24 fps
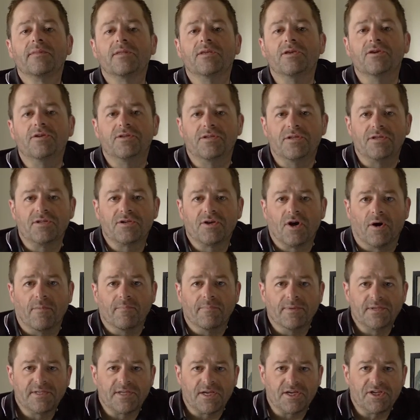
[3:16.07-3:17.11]
using
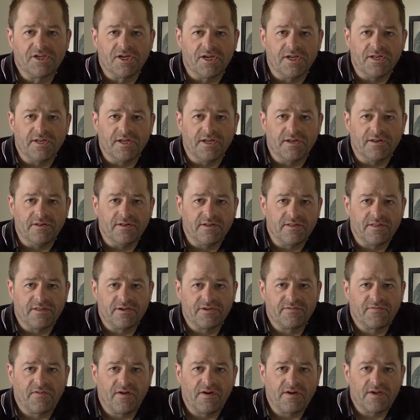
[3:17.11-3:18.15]
composition and
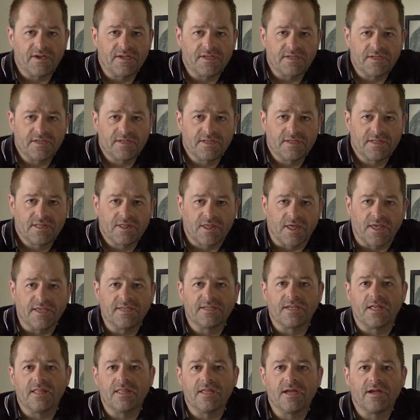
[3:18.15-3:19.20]
there's various
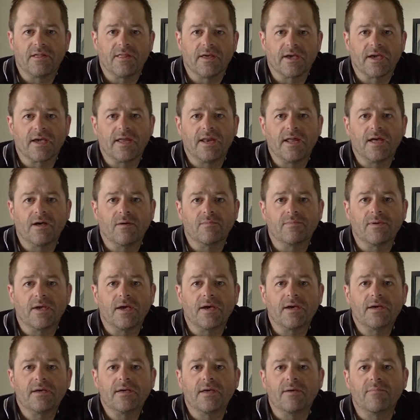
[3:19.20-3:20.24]
things in there that can help
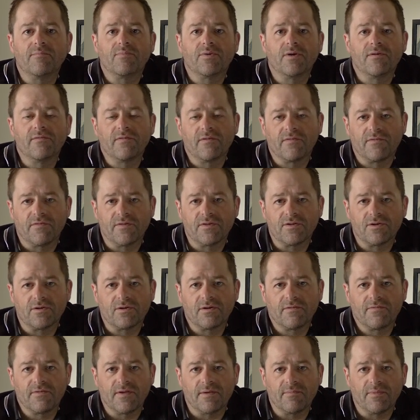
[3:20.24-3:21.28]
you improve your
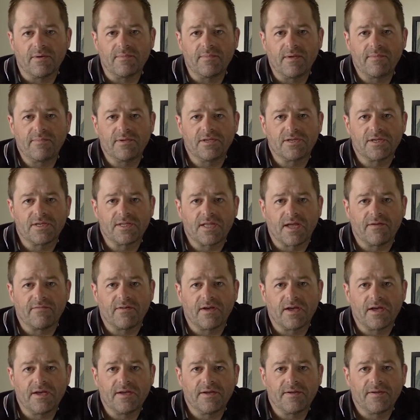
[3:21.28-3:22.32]
photography. But maybe just have
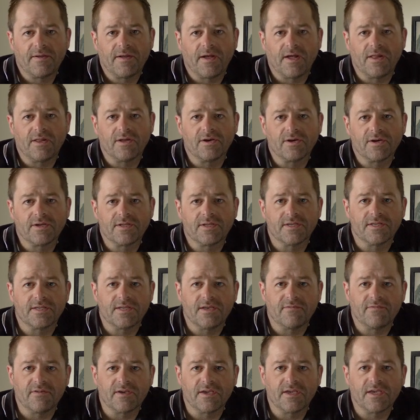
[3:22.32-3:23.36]
a a look to
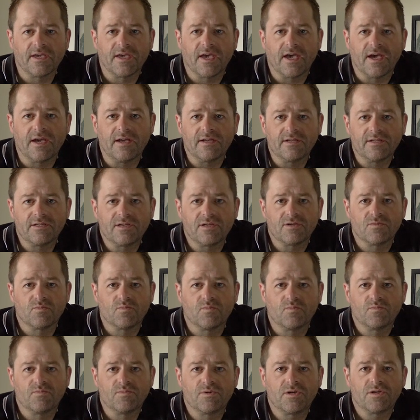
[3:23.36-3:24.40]
see if you can get just
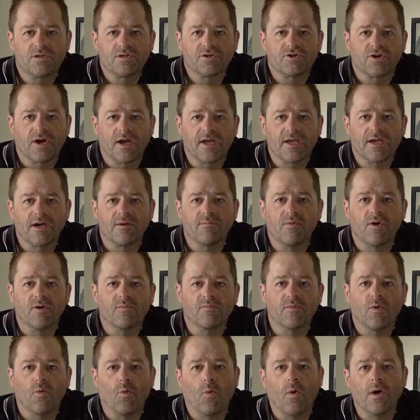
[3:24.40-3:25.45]
just try and come
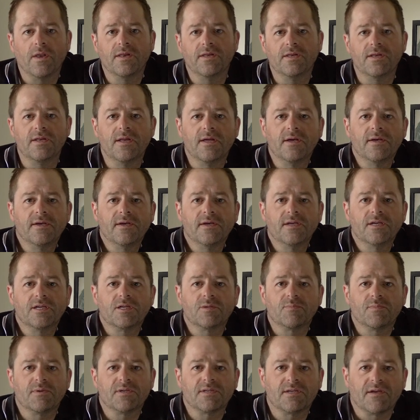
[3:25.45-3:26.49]
home with one
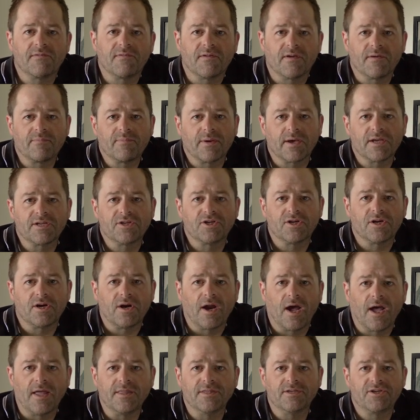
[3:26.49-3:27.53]
specific picture
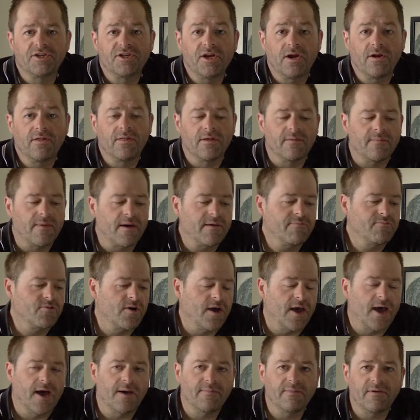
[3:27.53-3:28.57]
and share them. I'm
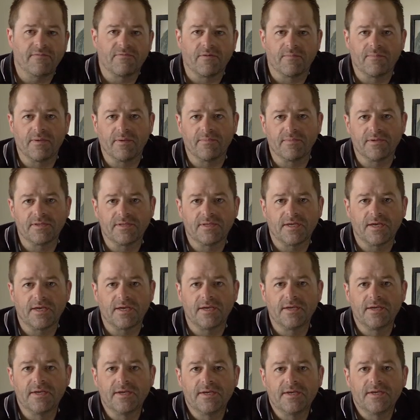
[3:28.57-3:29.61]
quite happy for people
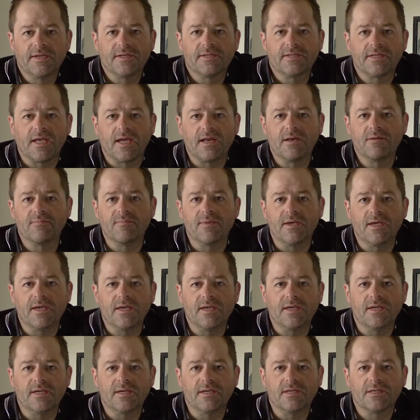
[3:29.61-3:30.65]
to send
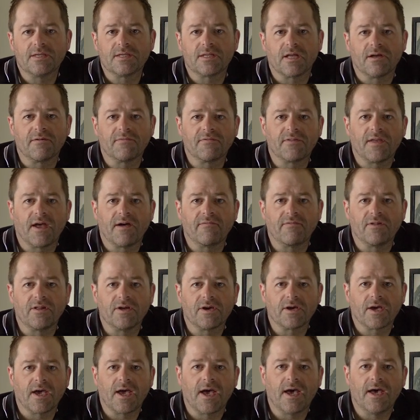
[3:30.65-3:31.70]
me stuff to have a
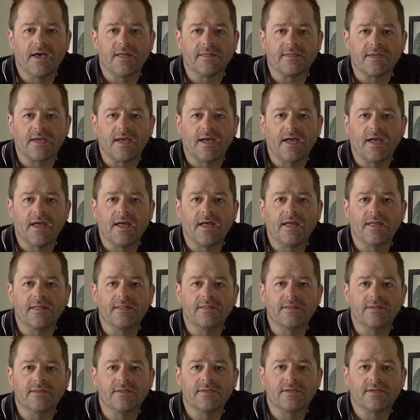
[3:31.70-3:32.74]
look at
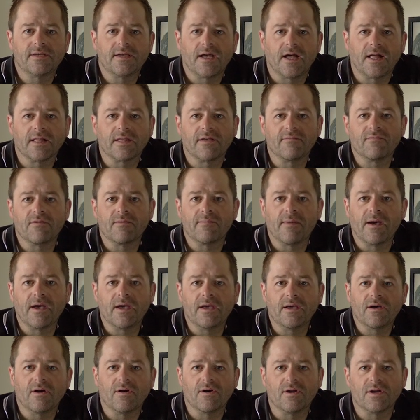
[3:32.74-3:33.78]
and I'll give you
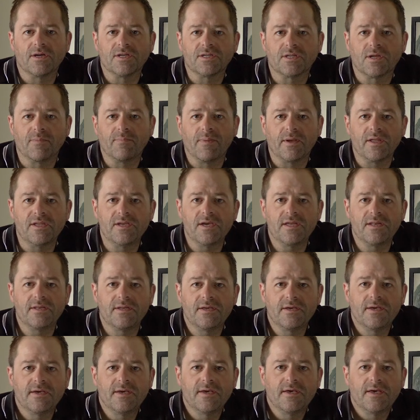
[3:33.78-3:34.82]
my honest opinion
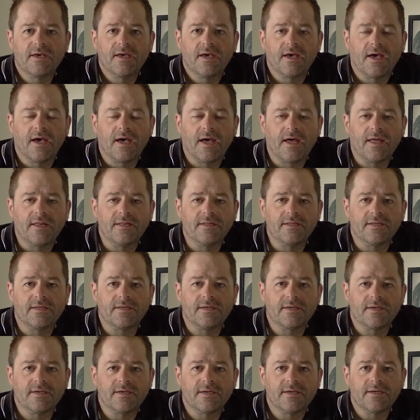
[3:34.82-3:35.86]

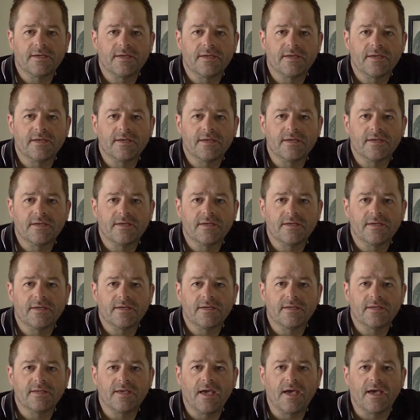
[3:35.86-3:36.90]
and
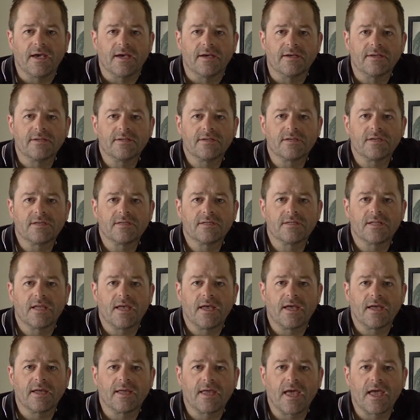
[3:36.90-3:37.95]
yeah just
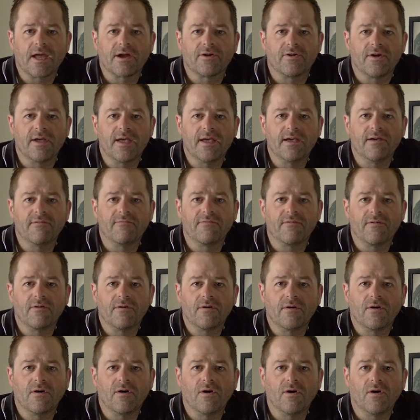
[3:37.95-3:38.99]
uh, get creative
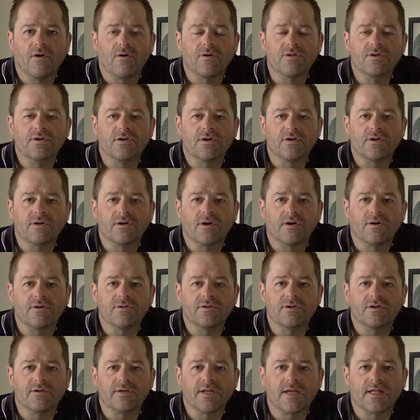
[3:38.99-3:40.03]
on your
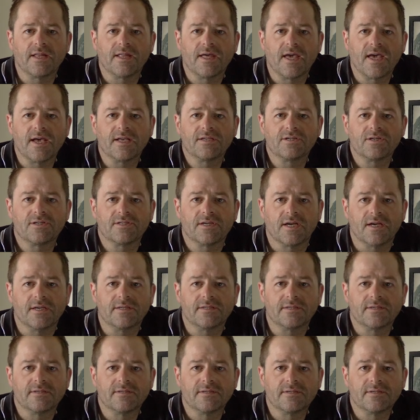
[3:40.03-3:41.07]
on your daily exercise.